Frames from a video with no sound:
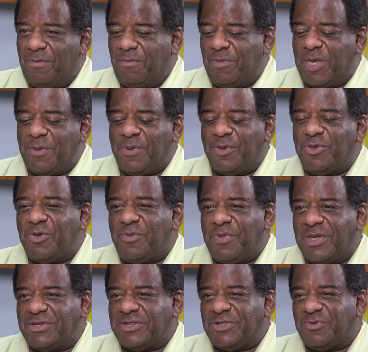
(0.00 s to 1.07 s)
People do
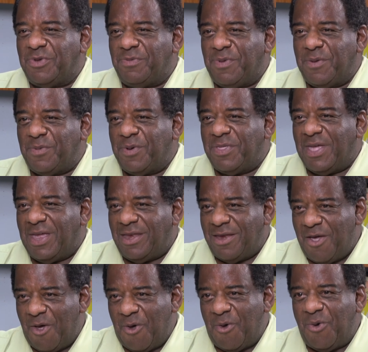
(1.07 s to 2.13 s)
business with people they
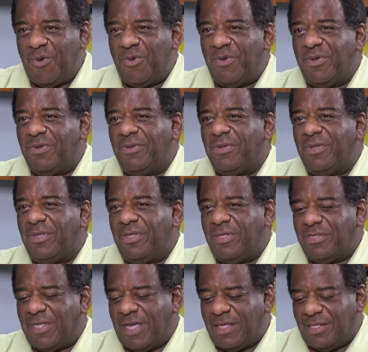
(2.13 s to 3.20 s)
know,
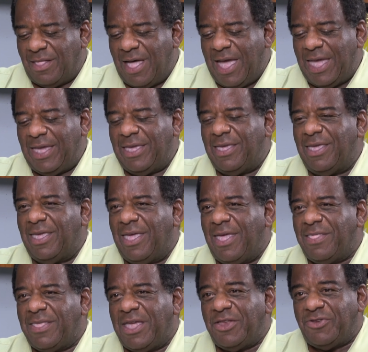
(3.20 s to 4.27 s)
they like,
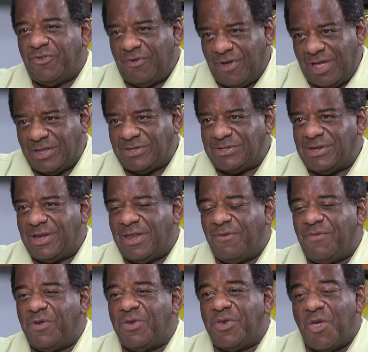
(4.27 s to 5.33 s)
and they trust. And
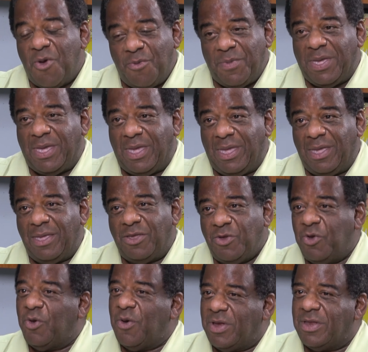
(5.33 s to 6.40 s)
if you know me,
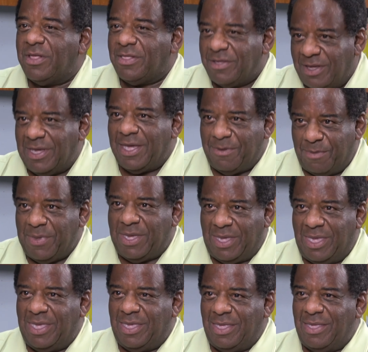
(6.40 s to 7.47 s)
you're going to look at me.